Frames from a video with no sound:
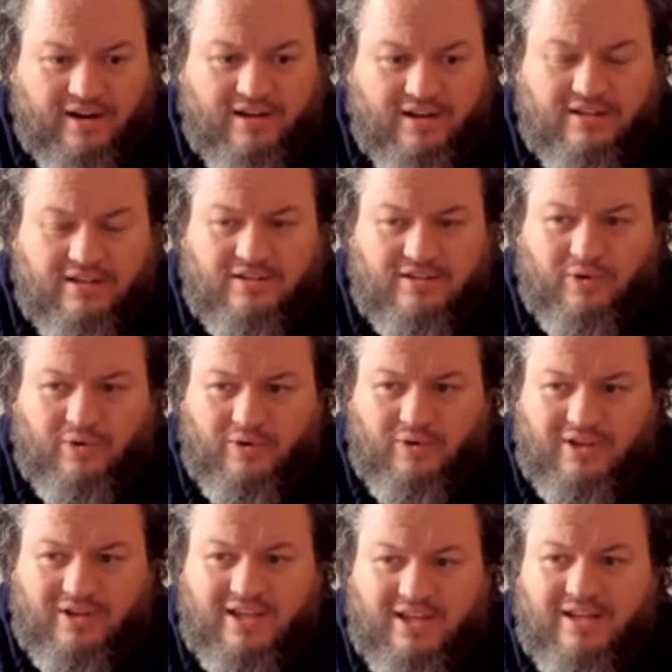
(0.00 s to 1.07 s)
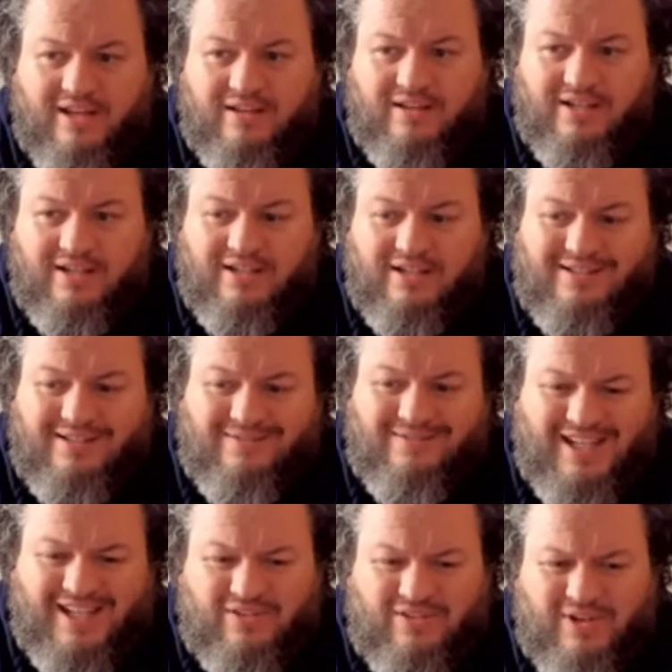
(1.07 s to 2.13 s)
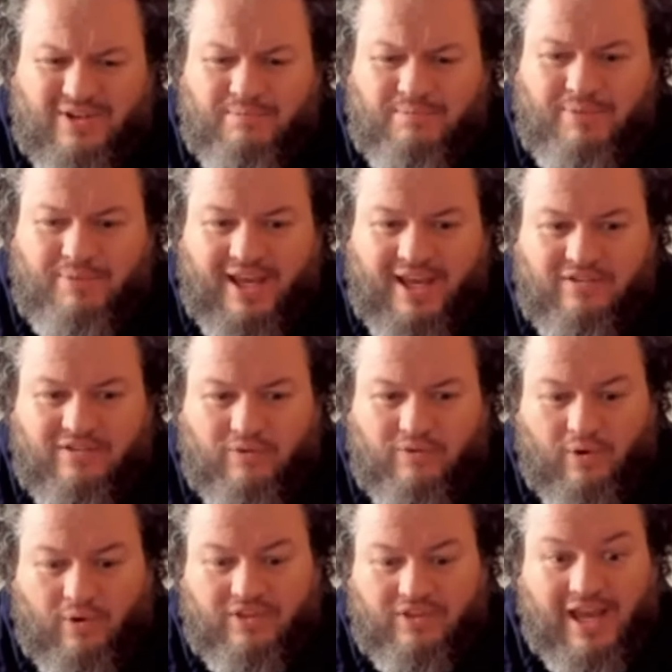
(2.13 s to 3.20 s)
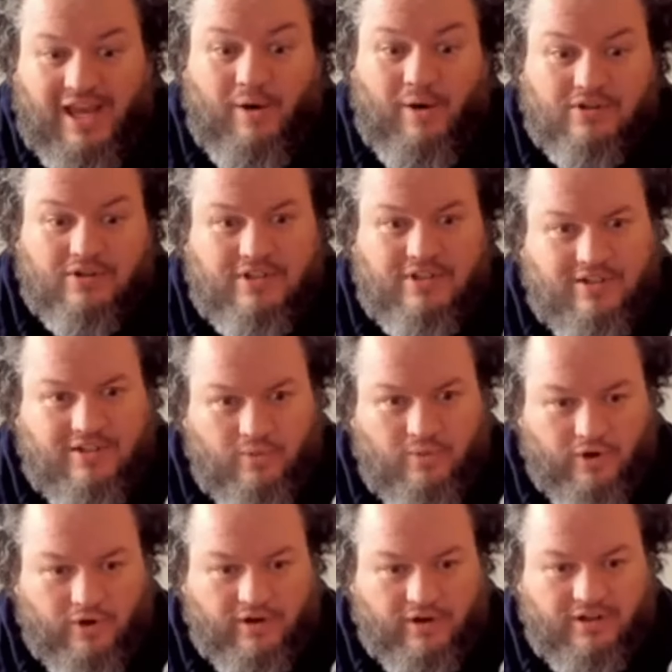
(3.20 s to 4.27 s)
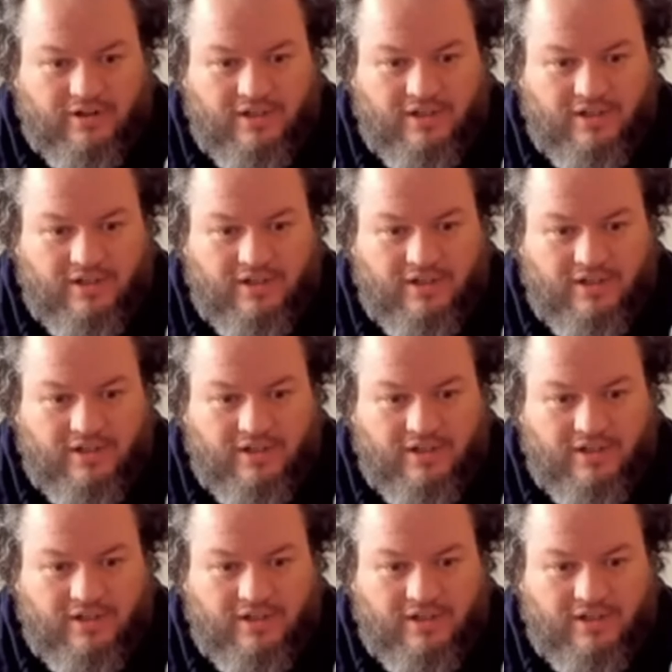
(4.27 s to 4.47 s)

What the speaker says: And you're only getting literally paid for the hours that you work.